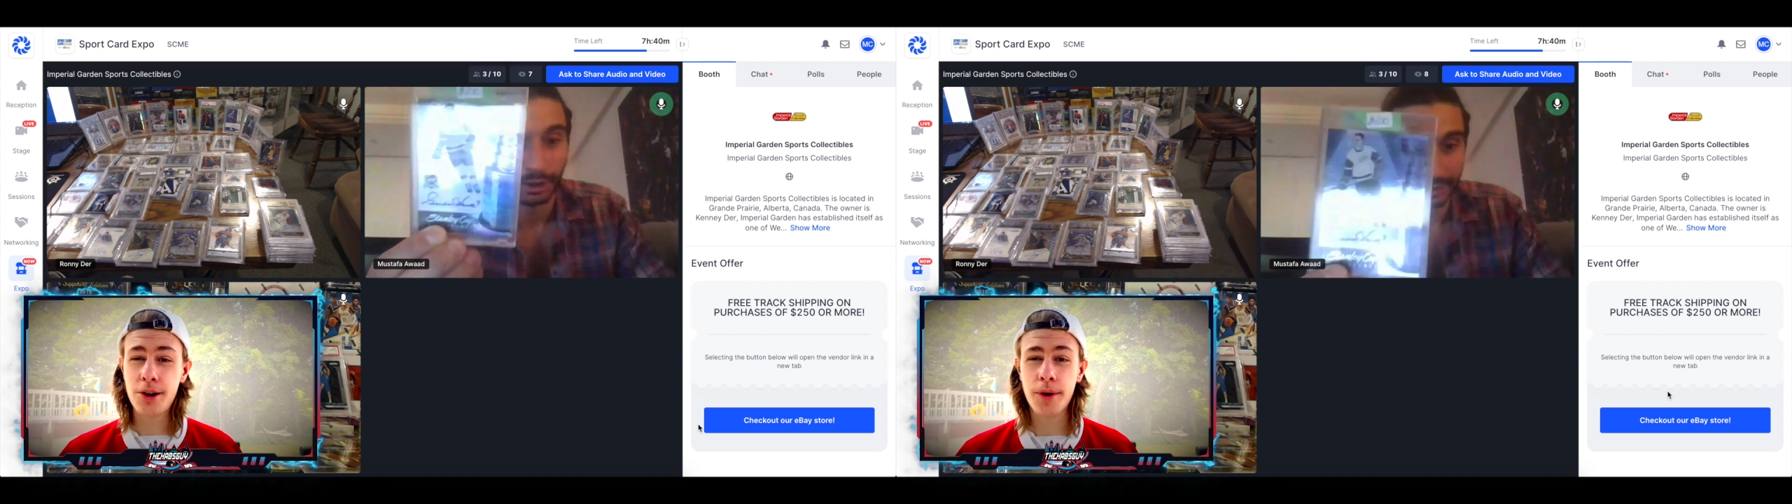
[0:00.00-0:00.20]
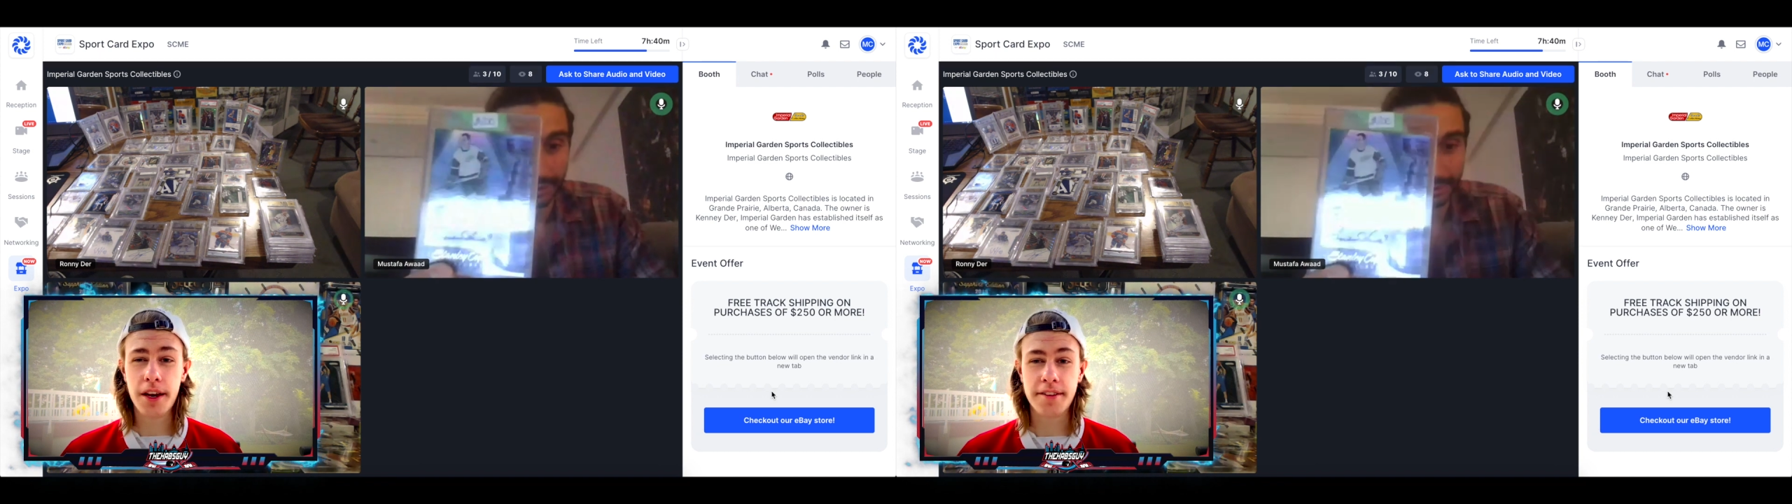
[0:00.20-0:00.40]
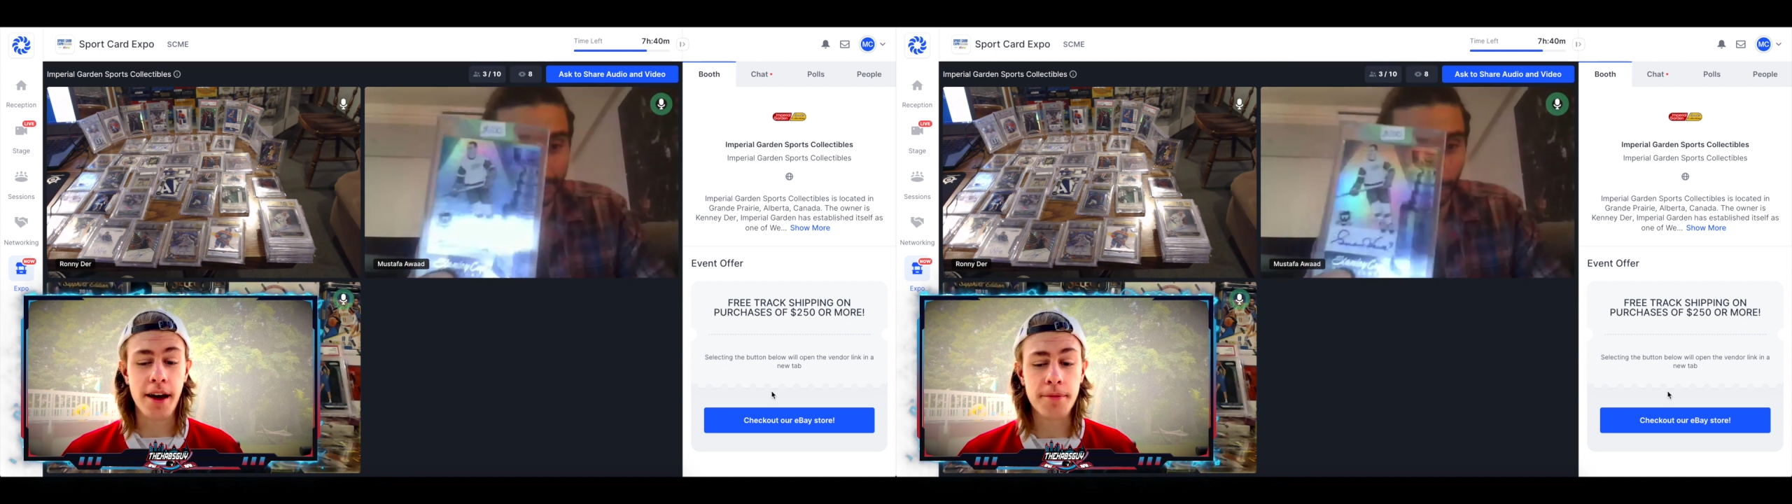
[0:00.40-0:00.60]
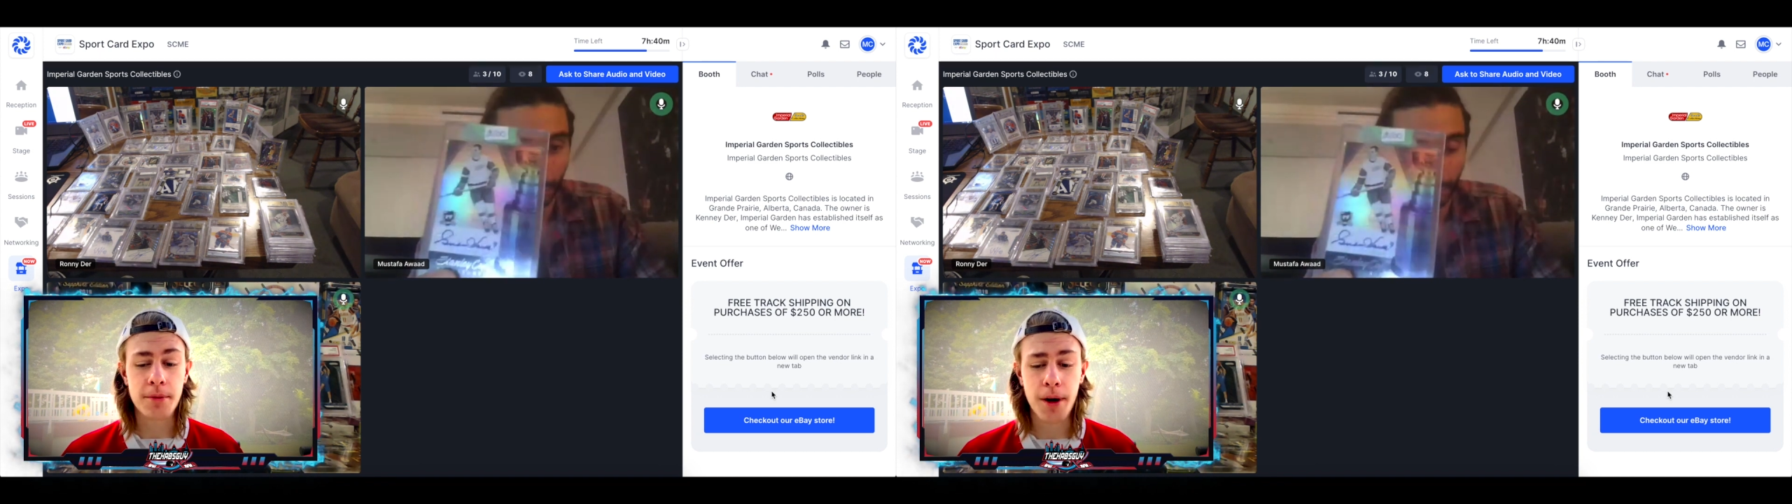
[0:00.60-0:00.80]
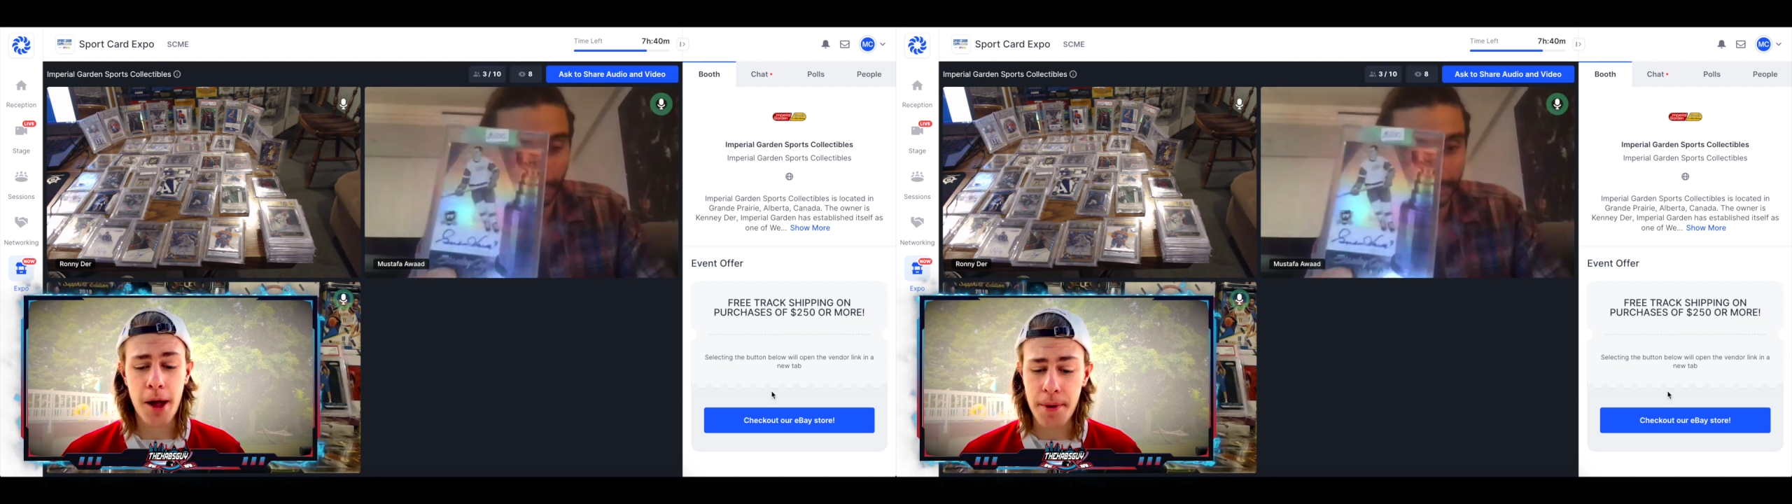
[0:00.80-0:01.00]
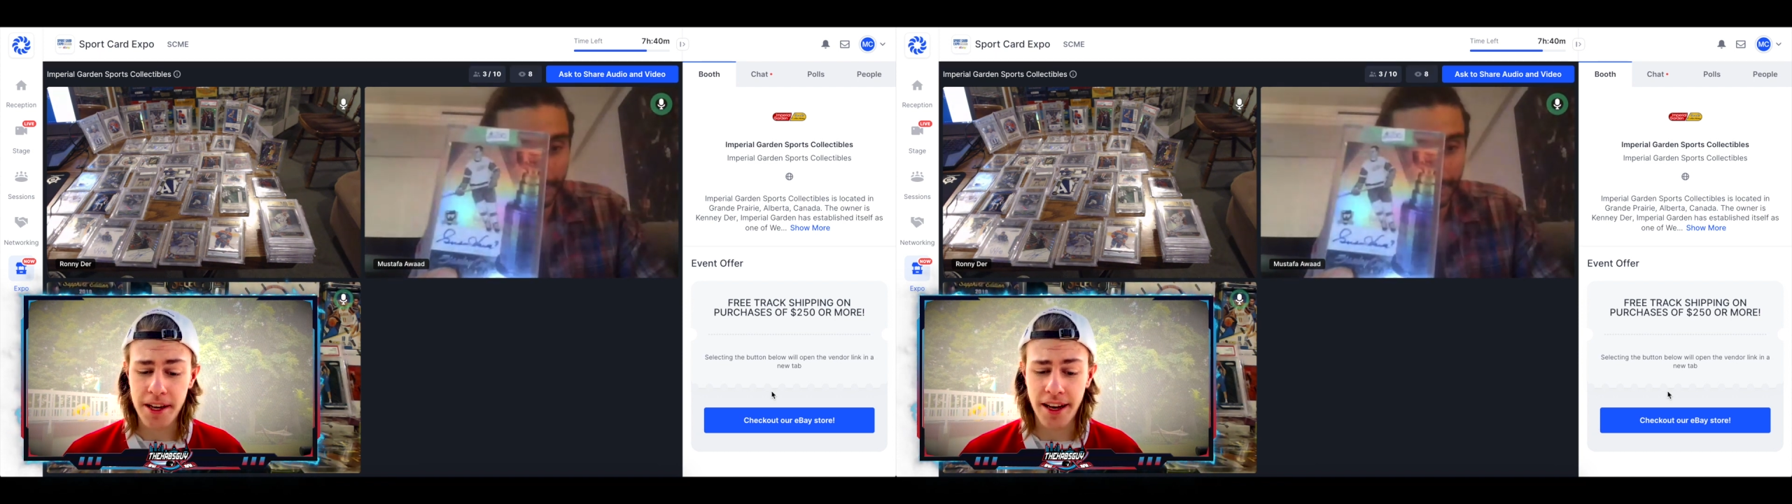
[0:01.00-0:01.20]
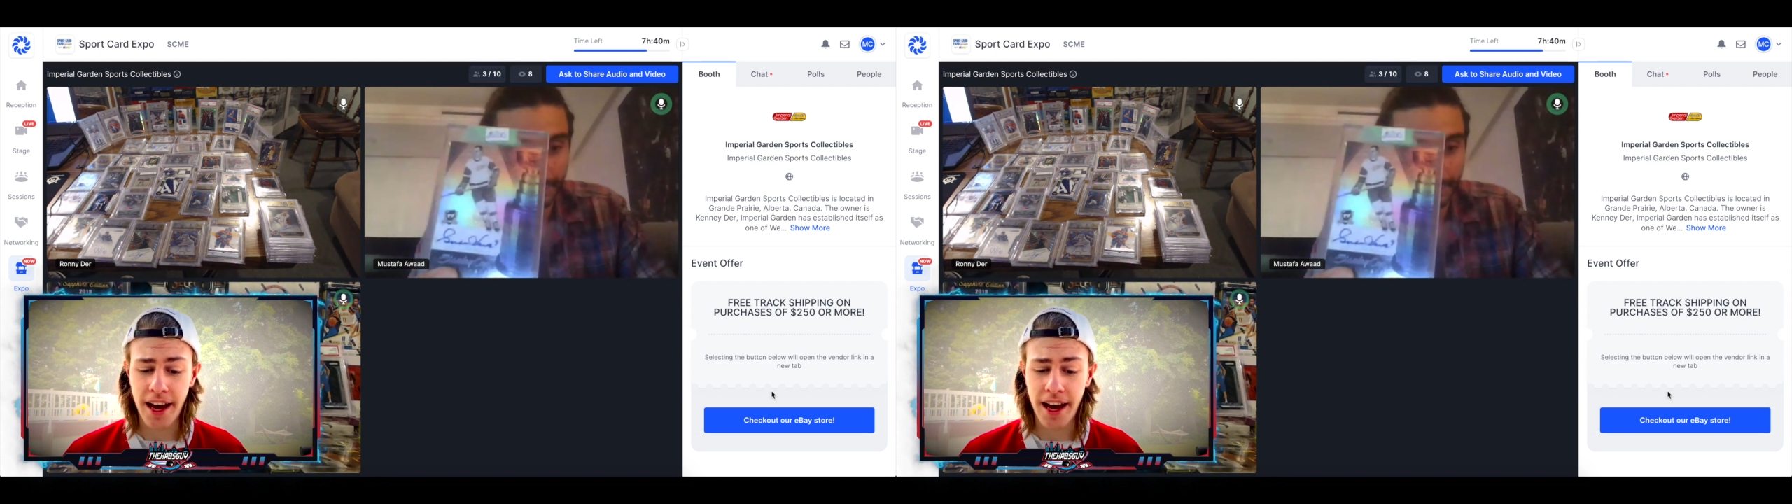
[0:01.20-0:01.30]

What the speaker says: great attempt, in my opinion,